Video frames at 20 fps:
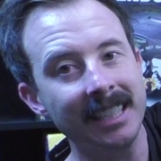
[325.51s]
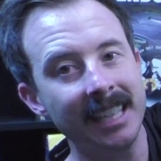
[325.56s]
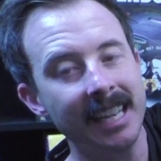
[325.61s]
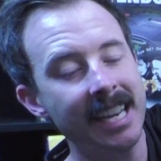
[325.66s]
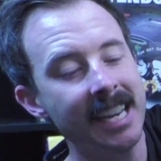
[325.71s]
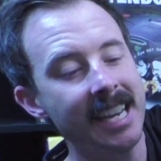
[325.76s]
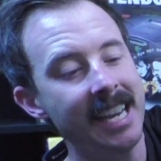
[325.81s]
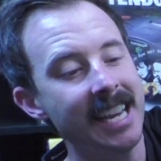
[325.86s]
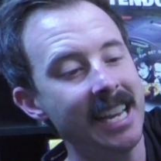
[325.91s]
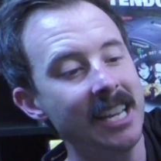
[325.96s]

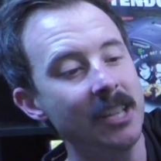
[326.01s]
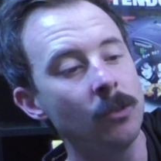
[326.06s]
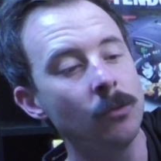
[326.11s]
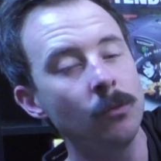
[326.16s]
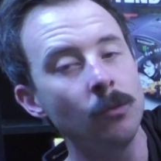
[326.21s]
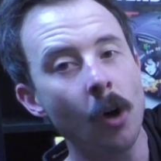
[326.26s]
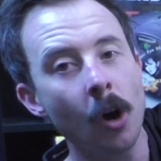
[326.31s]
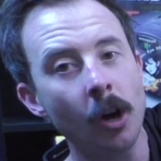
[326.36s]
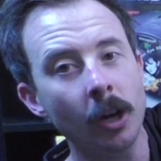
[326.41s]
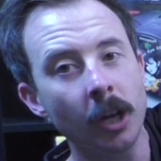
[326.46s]
It is
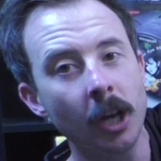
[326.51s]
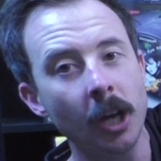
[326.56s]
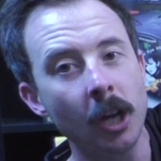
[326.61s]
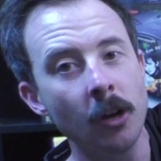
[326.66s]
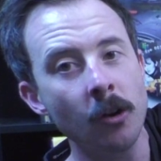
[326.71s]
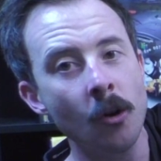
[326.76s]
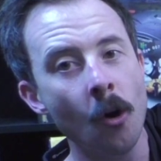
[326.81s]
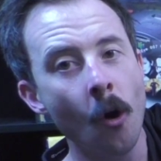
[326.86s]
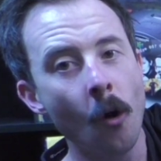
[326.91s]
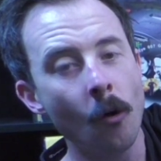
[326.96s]

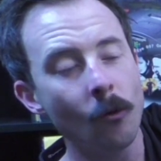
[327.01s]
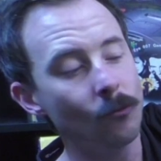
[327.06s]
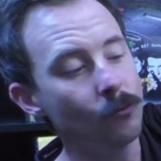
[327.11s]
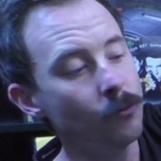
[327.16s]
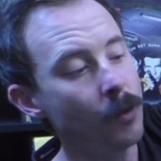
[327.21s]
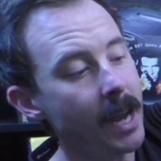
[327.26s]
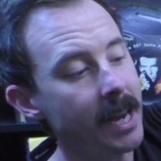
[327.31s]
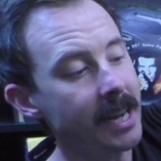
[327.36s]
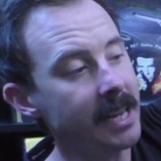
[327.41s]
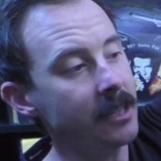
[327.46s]
rocking,
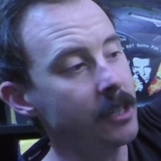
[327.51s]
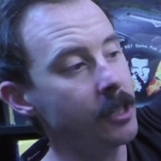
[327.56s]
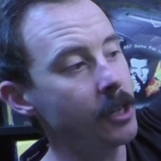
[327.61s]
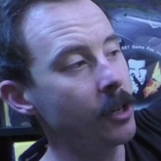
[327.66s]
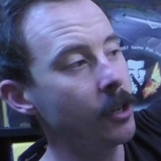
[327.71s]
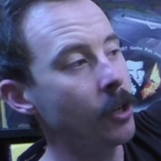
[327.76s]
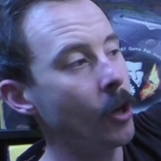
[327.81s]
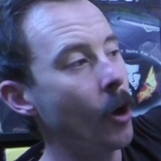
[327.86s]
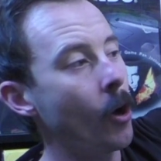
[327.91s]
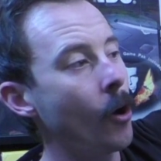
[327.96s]
ready
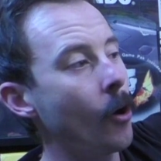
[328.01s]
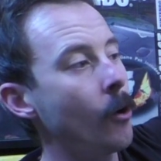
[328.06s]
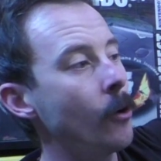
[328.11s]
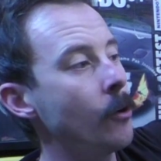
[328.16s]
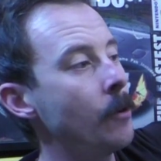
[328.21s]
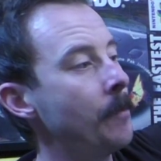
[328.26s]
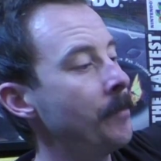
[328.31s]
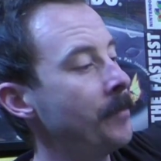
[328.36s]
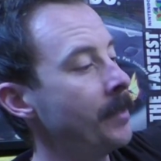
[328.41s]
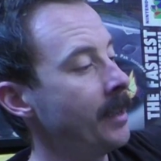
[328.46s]
to
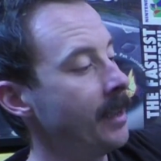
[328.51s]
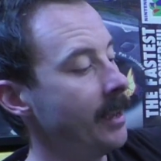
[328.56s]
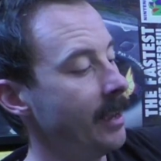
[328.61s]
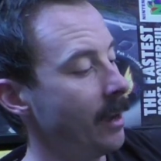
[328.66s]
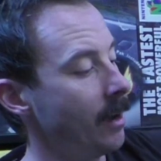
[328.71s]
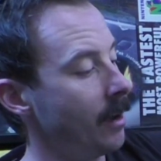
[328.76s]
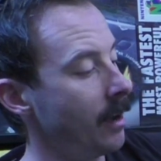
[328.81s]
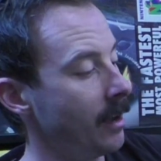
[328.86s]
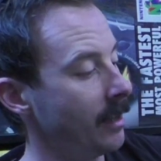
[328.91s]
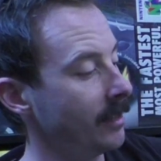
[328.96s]
go.
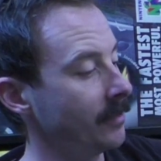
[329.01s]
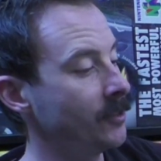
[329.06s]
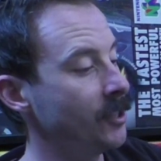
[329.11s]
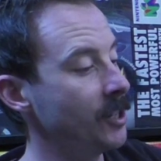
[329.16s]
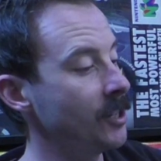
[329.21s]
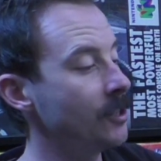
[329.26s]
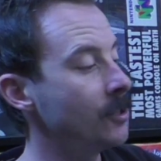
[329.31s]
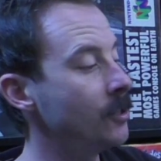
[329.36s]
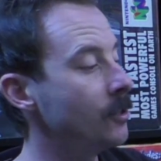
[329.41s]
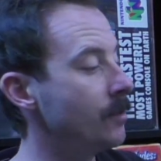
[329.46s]
I've
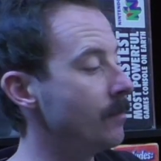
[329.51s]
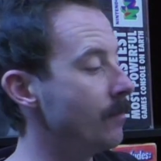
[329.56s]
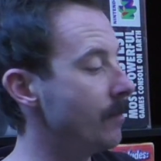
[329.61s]
just,